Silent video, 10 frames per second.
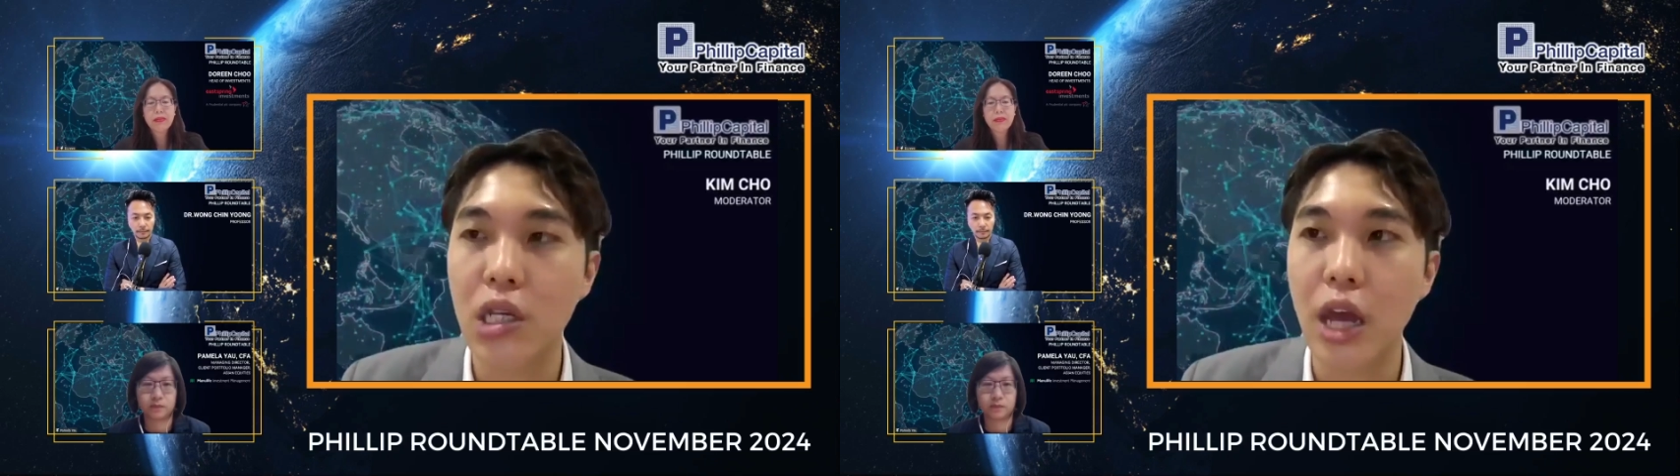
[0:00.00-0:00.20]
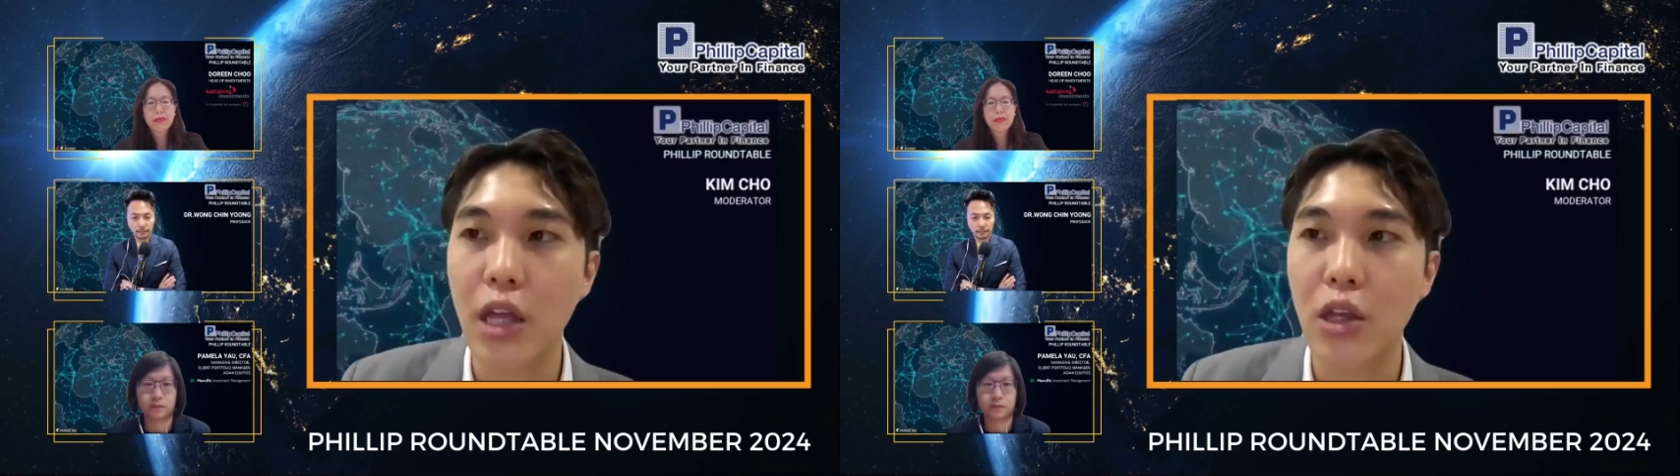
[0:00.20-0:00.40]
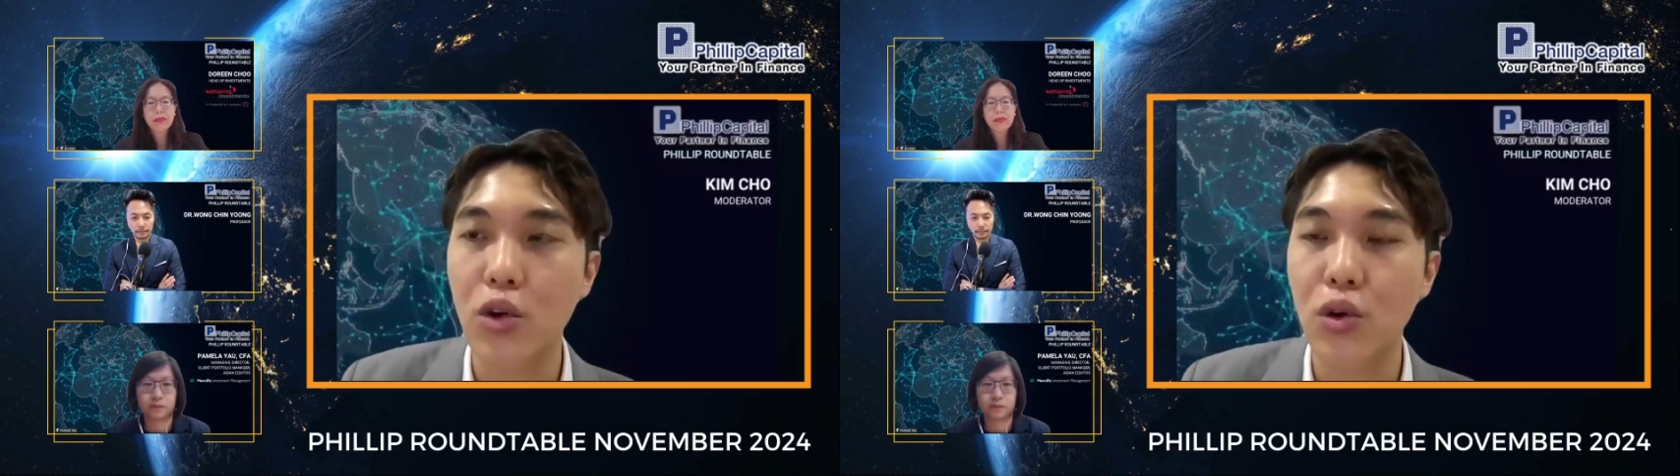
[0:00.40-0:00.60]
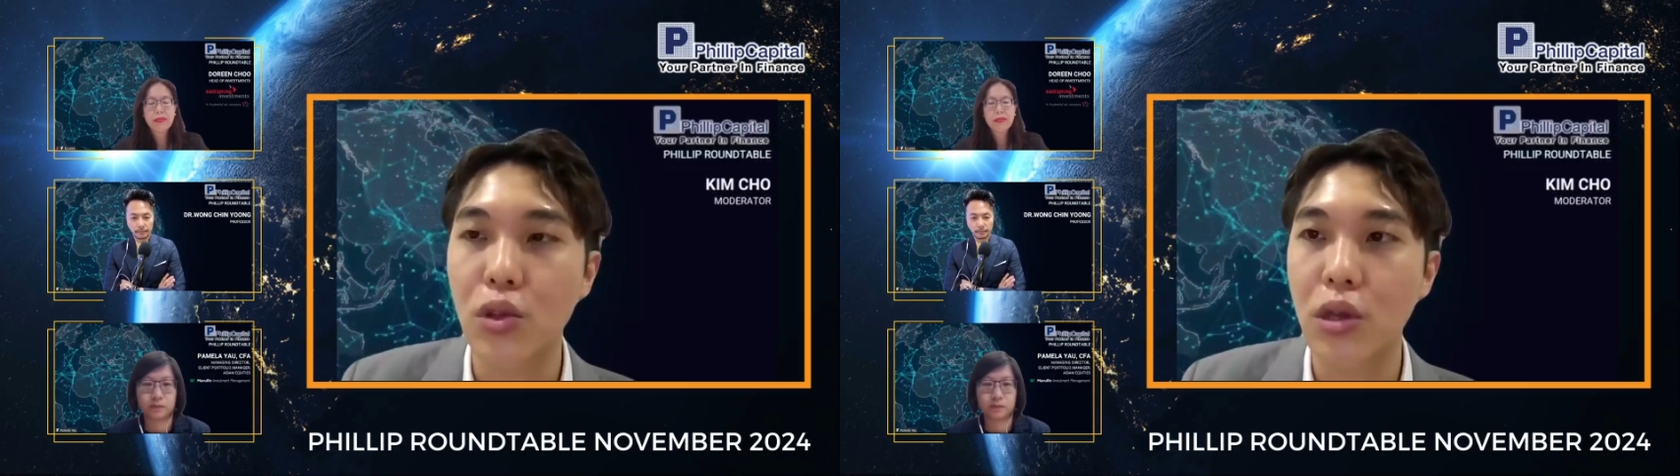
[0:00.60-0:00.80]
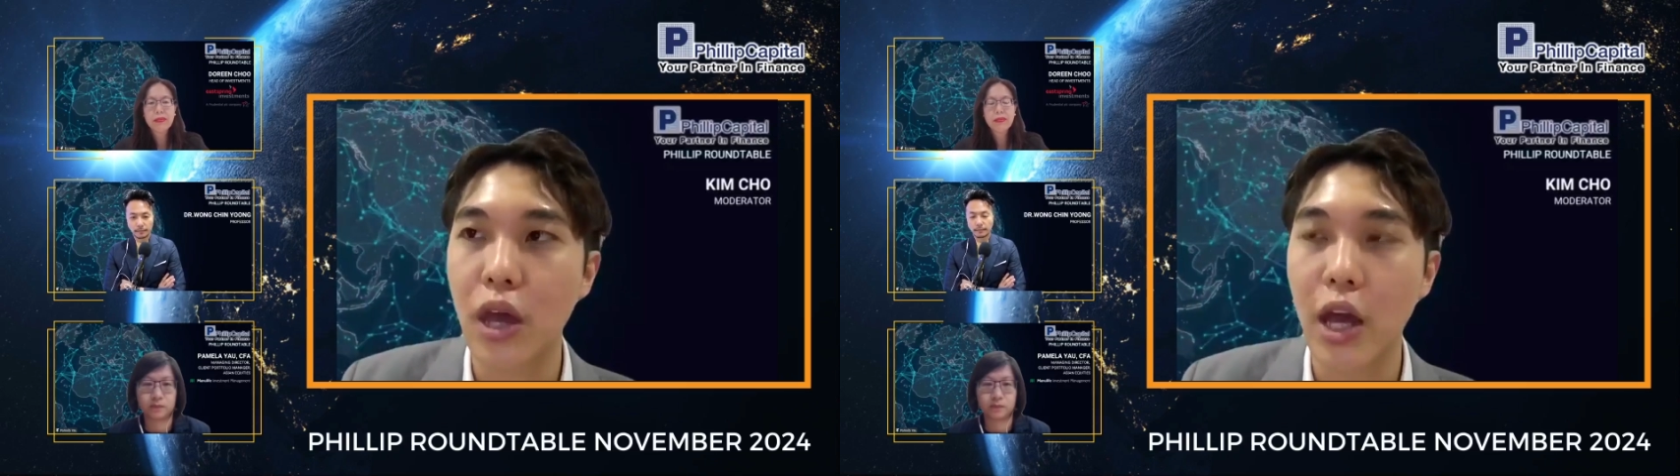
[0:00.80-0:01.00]
that could
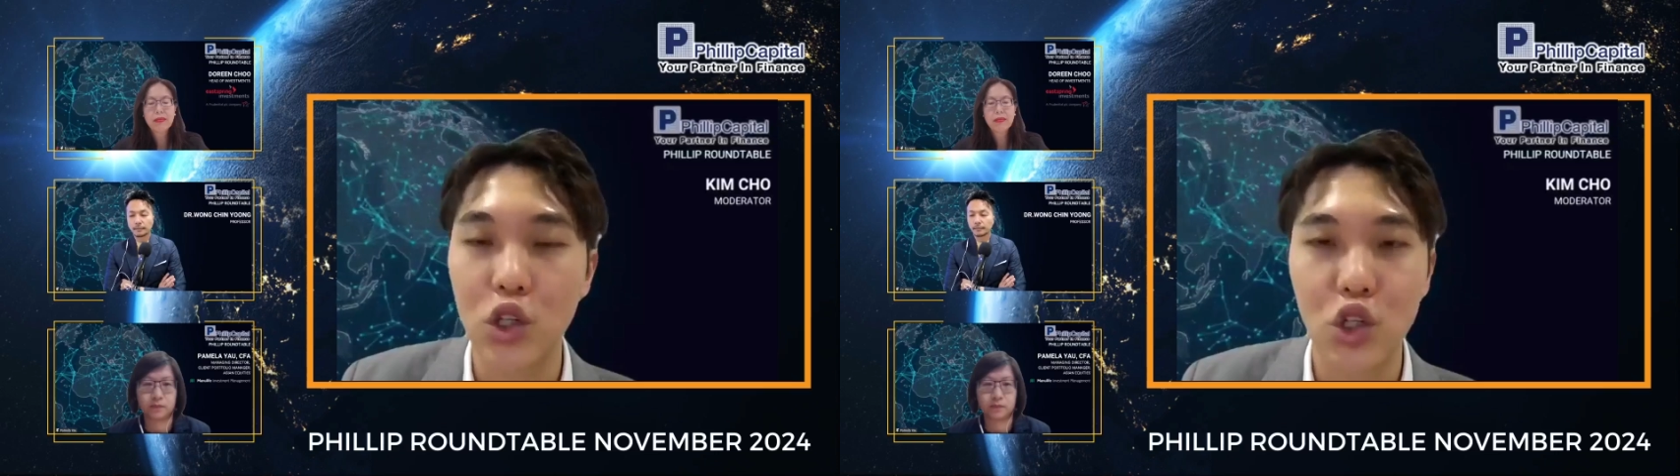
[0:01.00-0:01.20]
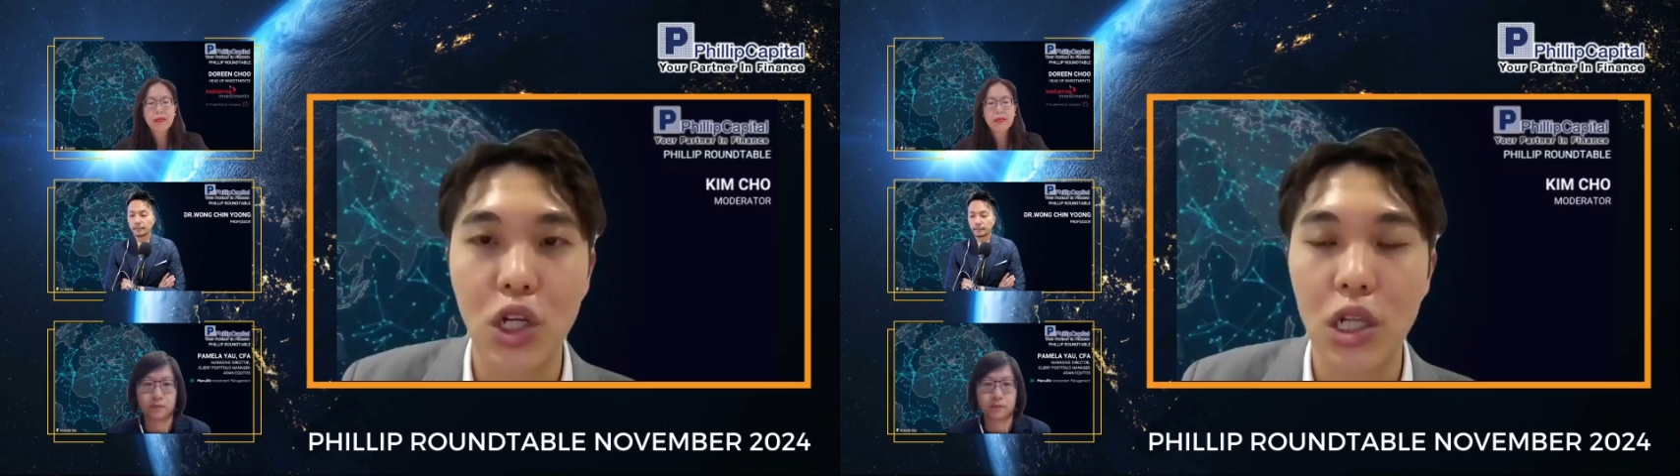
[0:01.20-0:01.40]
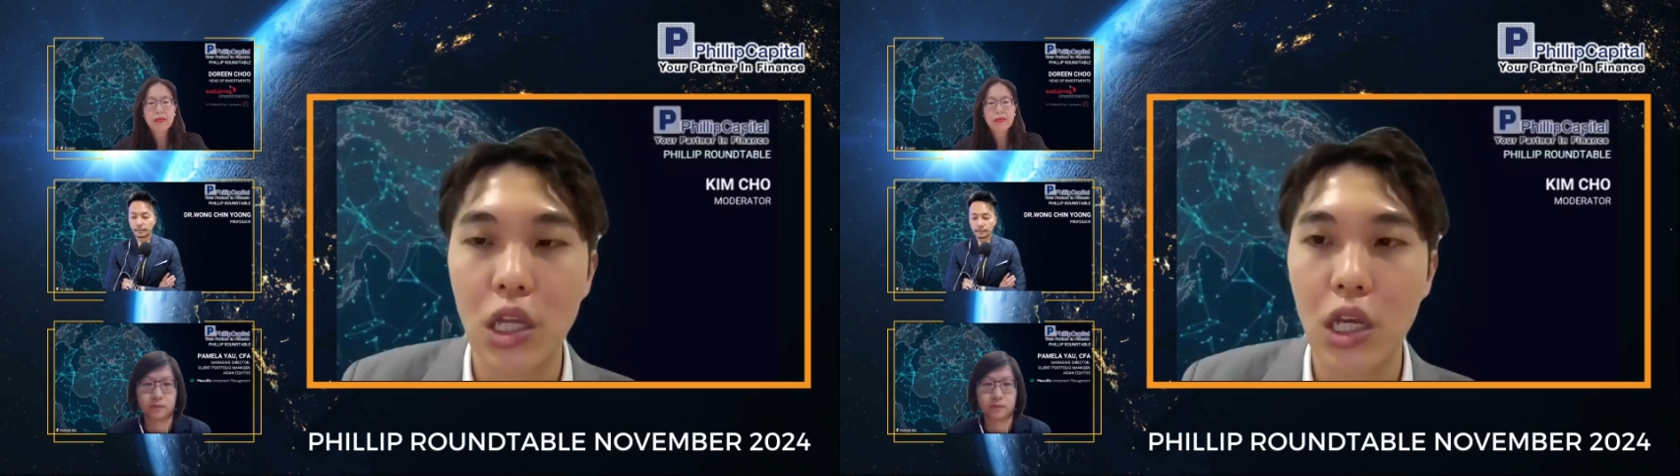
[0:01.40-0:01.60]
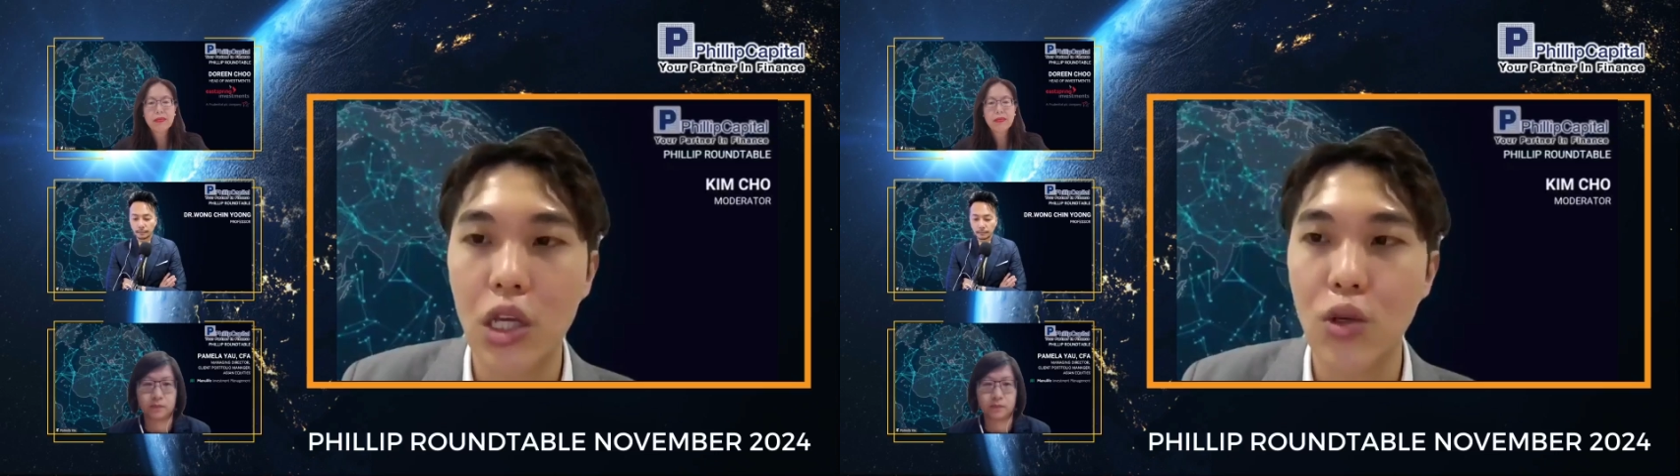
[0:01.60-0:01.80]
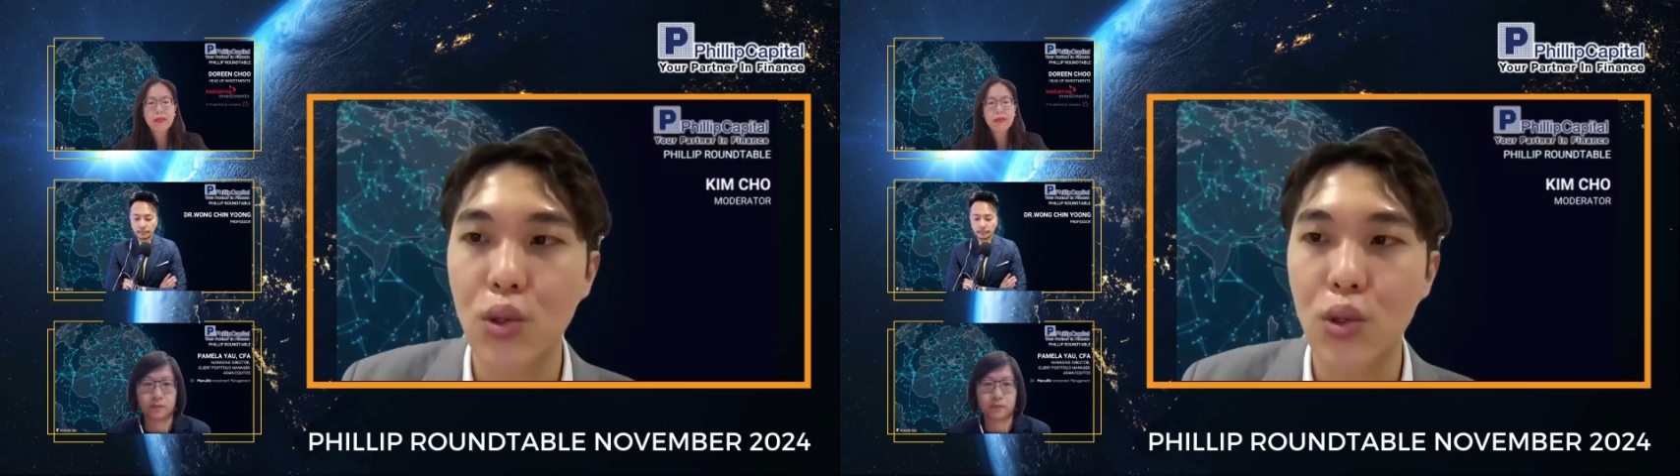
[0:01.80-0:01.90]
actually,